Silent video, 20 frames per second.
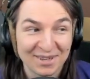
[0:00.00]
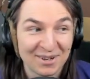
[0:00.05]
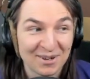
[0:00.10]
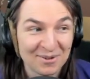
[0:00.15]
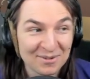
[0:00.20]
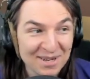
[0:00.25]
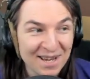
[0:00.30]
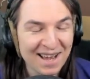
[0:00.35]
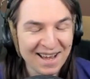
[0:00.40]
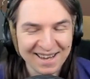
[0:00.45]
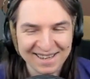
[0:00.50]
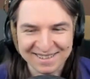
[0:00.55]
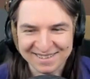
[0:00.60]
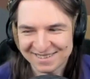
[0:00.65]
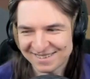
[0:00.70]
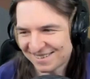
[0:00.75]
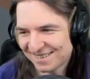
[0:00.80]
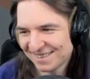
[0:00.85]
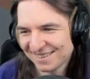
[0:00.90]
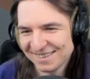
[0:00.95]
Oh
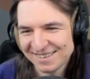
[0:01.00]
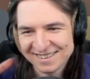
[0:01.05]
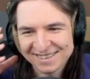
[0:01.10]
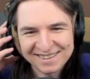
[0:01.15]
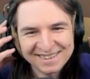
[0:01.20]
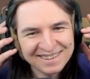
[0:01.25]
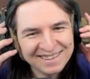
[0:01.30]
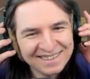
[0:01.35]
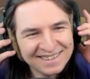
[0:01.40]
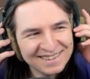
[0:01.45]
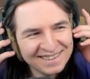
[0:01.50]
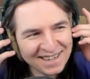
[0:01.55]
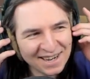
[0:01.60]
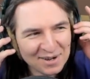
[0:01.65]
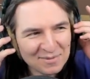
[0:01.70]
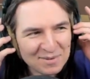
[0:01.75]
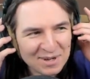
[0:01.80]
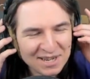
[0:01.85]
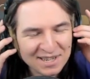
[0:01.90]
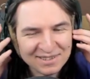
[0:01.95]
yes. I
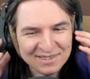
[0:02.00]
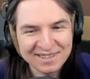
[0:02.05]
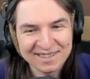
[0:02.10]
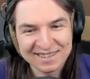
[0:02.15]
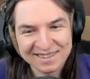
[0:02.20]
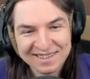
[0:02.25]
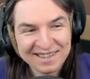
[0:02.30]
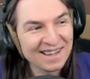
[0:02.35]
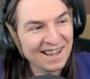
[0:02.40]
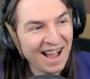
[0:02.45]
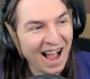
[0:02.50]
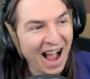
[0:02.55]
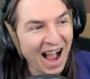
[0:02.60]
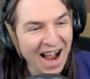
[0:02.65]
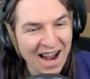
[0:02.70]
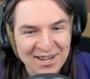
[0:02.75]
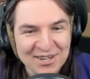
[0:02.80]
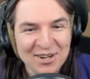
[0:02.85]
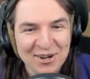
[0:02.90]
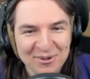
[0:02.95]
mean,
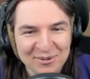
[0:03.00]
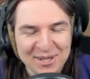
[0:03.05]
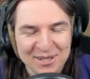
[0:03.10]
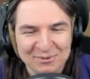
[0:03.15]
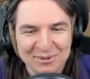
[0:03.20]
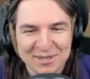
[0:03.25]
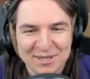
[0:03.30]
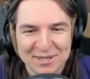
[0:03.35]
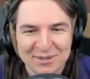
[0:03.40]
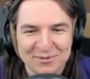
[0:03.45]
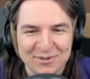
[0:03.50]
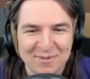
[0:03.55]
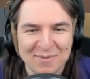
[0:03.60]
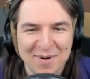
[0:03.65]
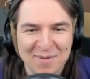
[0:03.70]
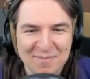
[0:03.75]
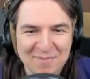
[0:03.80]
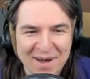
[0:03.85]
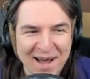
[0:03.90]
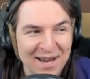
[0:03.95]
I know that reading from a
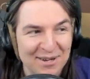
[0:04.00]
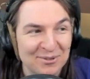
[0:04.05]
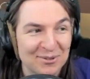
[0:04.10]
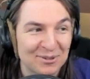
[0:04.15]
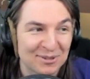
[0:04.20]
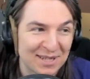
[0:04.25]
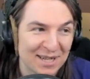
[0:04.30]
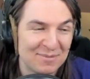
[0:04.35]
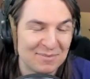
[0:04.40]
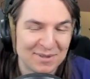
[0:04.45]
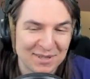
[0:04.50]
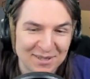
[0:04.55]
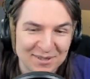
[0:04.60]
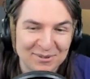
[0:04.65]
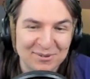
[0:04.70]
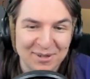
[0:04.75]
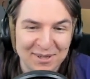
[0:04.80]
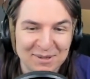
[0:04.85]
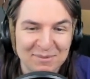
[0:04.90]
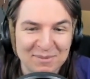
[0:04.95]
manual can be
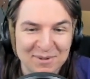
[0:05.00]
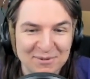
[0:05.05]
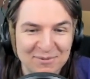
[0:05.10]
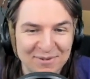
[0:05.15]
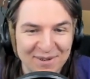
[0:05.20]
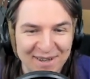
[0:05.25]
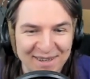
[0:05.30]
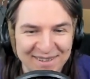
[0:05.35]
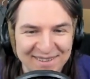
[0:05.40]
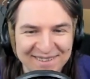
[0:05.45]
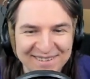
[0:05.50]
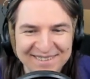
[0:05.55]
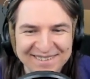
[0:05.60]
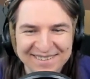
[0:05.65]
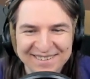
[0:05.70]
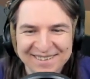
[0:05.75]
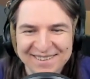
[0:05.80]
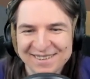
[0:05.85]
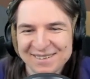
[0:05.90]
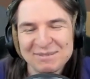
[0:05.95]
incredibly fun.
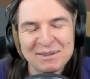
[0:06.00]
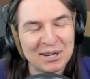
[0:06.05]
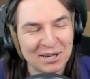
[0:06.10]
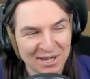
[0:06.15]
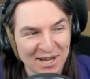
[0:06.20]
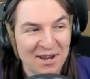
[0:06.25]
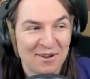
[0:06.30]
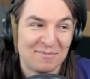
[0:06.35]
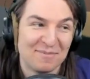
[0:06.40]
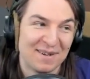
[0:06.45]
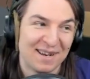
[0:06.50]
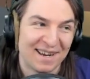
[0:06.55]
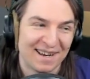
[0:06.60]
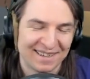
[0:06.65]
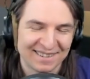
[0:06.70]
Believe me.